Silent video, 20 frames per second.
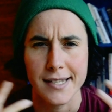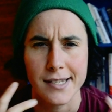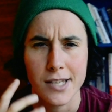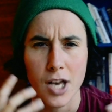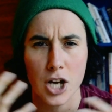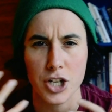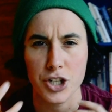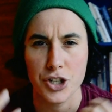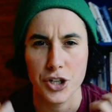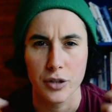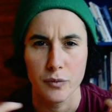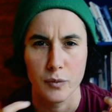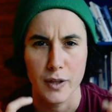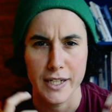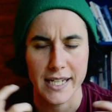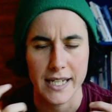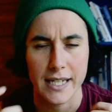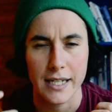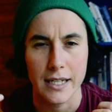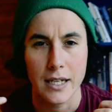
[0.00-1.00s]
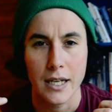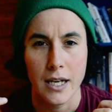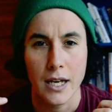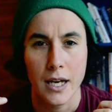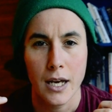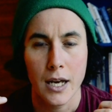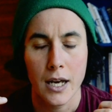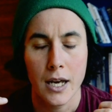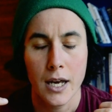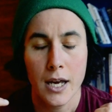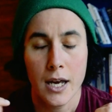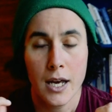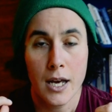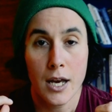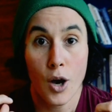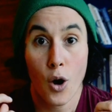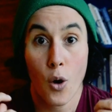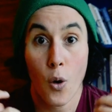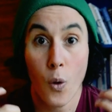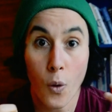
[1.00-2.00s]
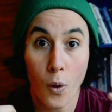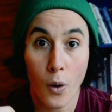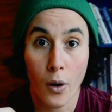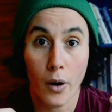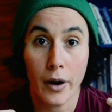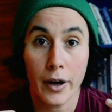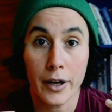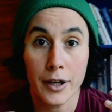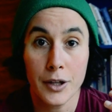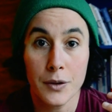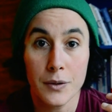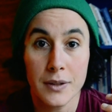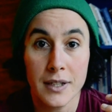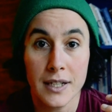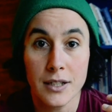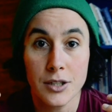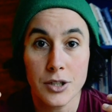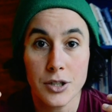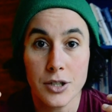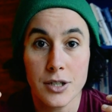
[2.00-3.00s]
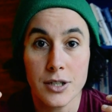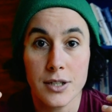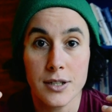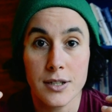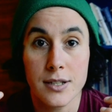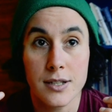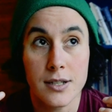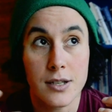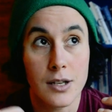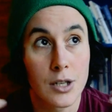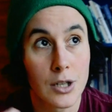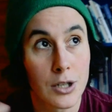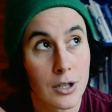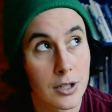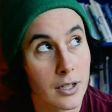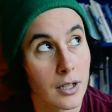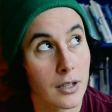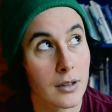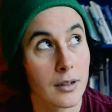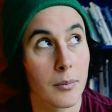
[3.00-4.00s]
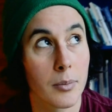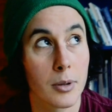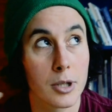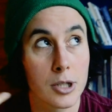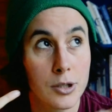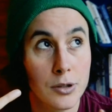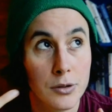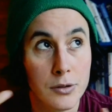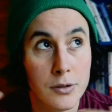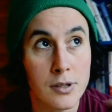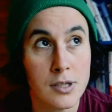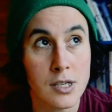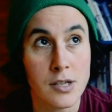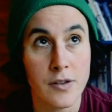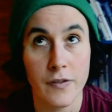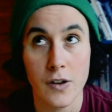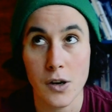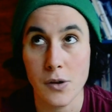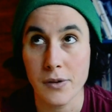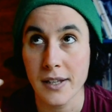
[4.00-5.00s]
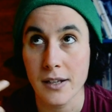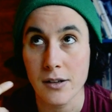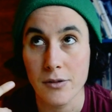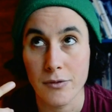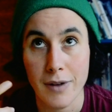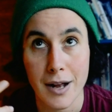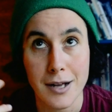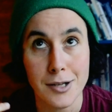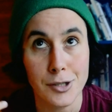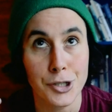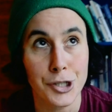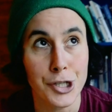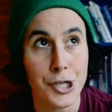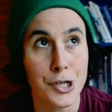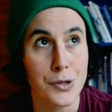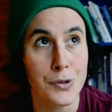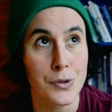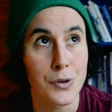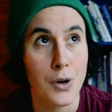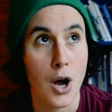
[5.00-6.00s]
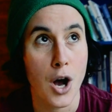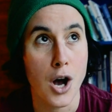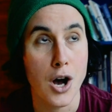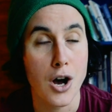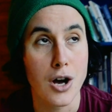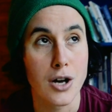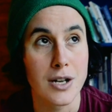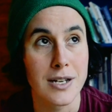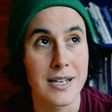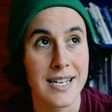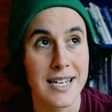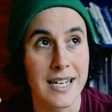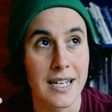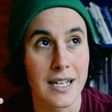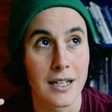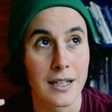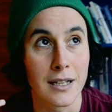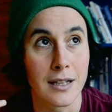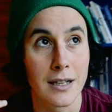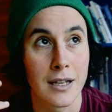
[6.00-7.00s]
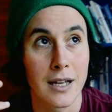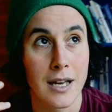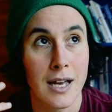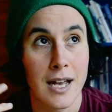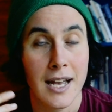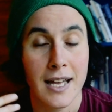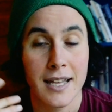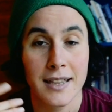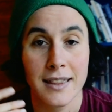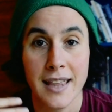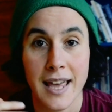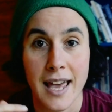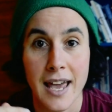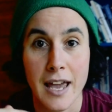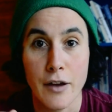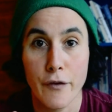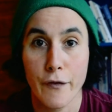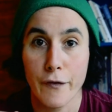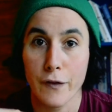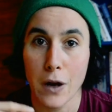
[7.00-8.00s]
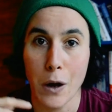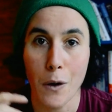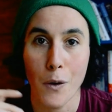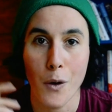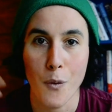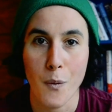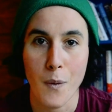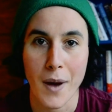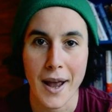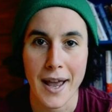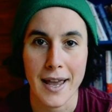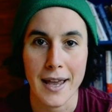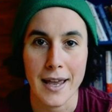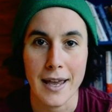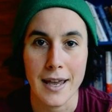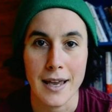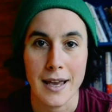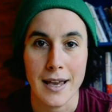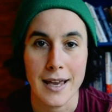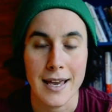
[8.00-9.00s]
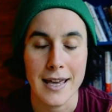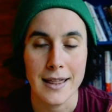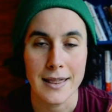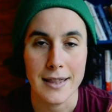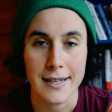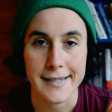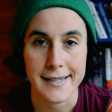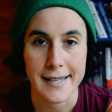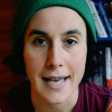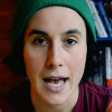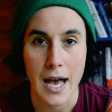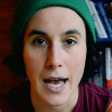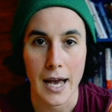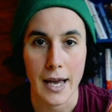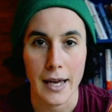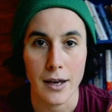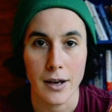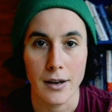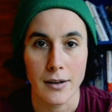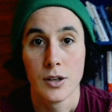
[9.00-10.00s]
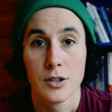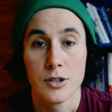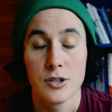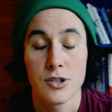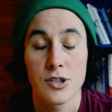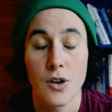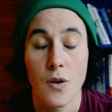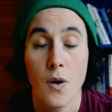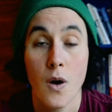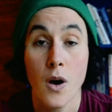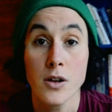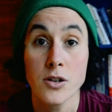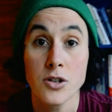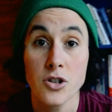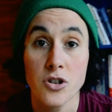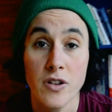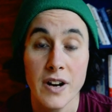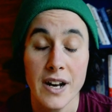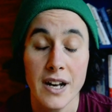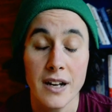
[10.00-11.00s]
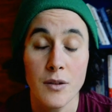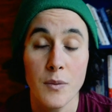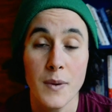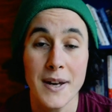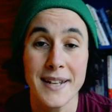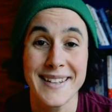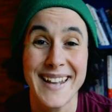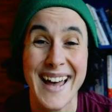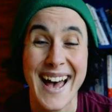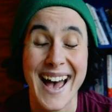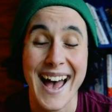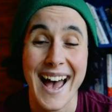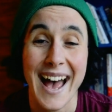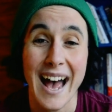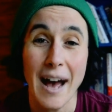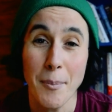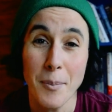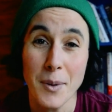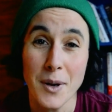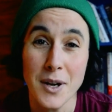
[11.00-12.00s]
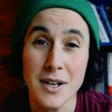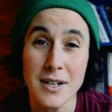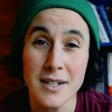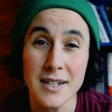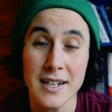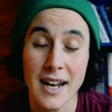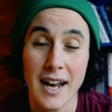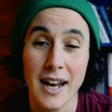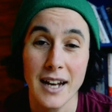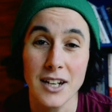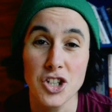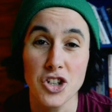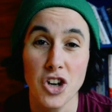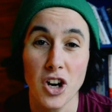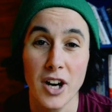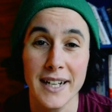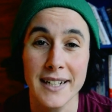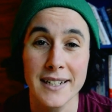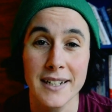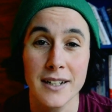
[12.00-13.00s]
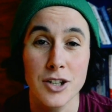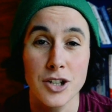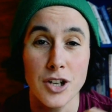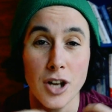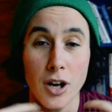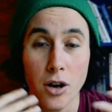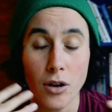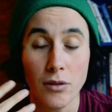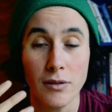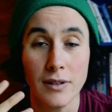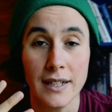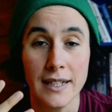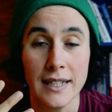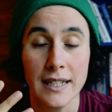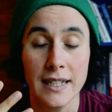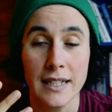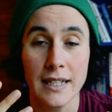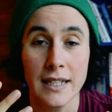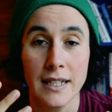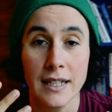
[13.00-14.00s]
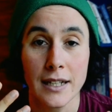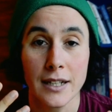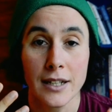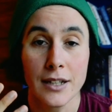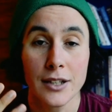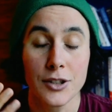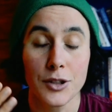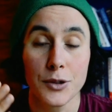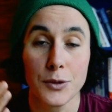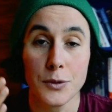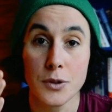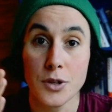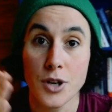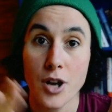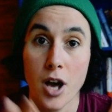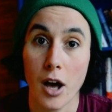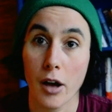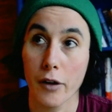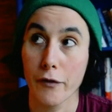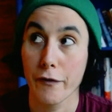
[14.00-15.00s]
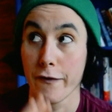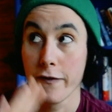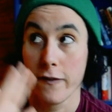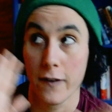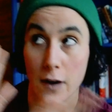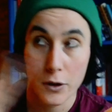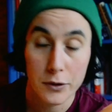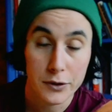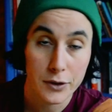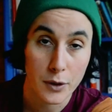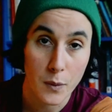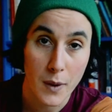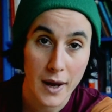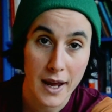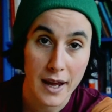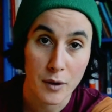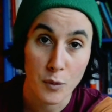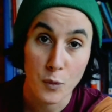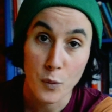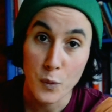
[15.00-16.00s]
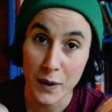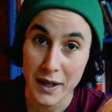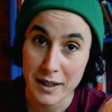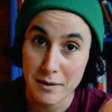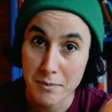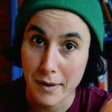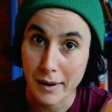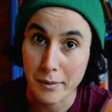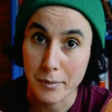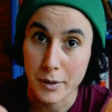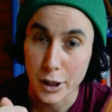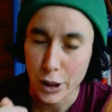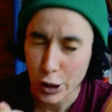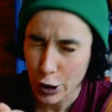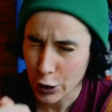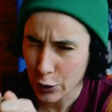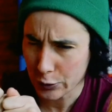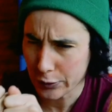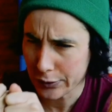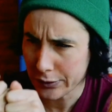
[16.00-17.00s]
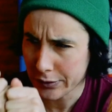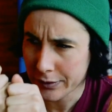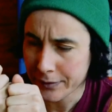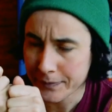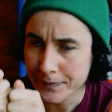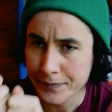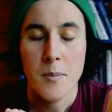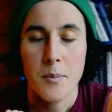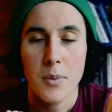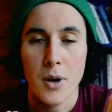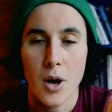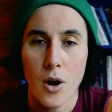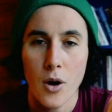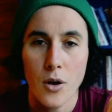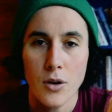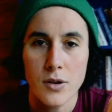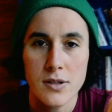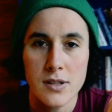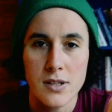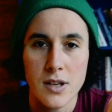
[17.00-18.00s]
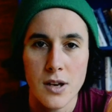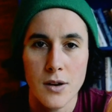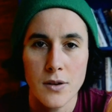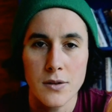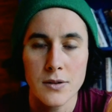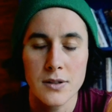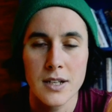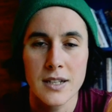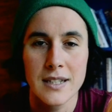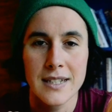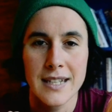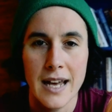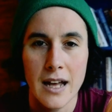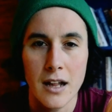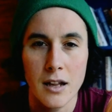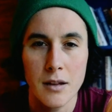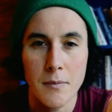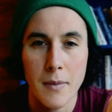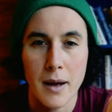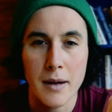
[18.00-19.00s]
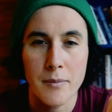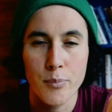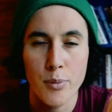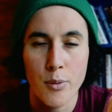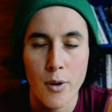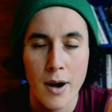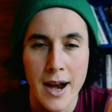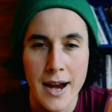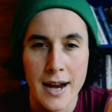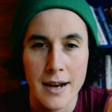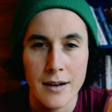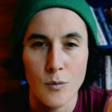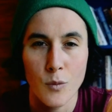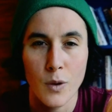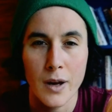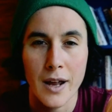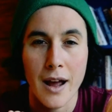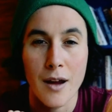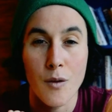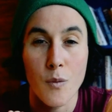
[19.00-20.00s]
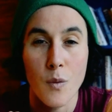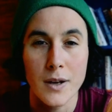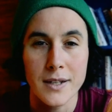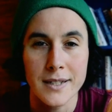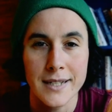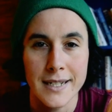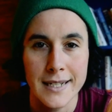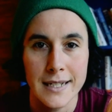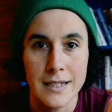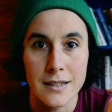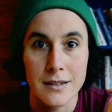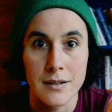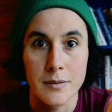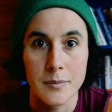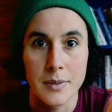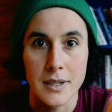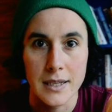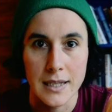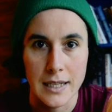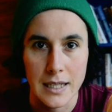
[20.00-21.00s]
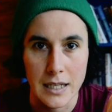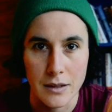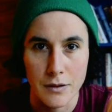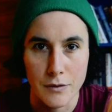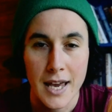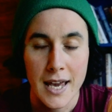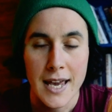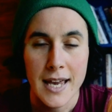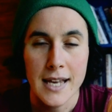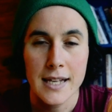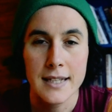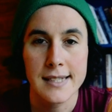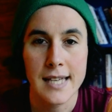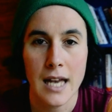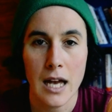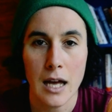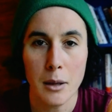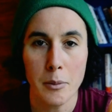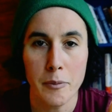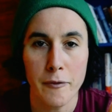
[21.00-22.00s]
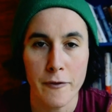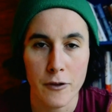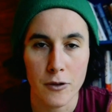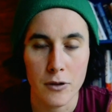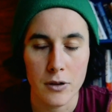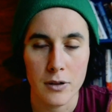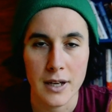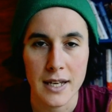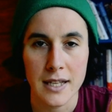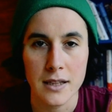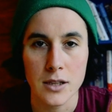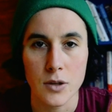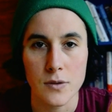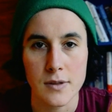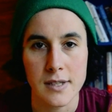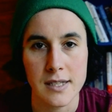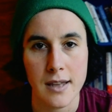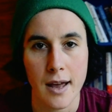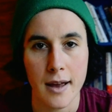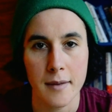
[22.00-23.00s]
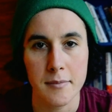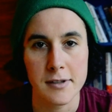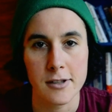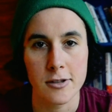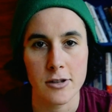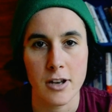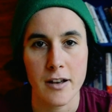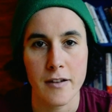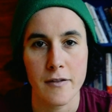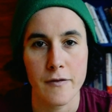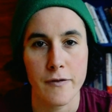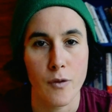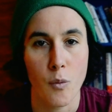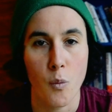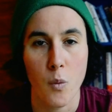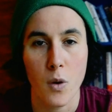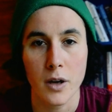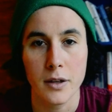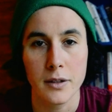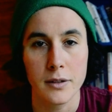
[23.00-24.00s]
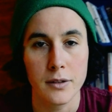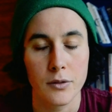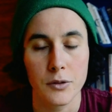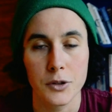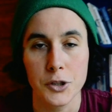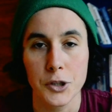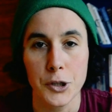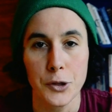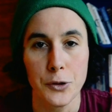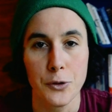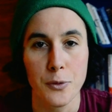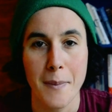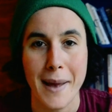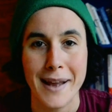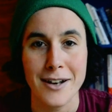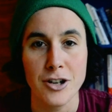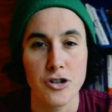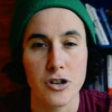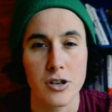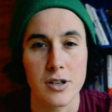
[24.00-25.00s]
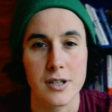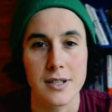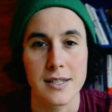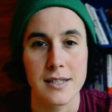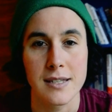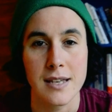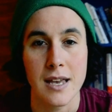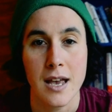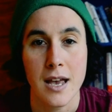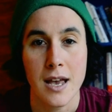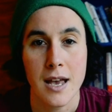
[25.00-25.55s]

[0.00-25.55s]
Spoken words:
discussion with it. Or you can just look at the balloons floating around you until they float away in the sky. So on trail, when that happened, I tried not only to not float away with my balloon, but also to tell my brain what I wanted it to believe. It's helpful in those times to have one or two mantras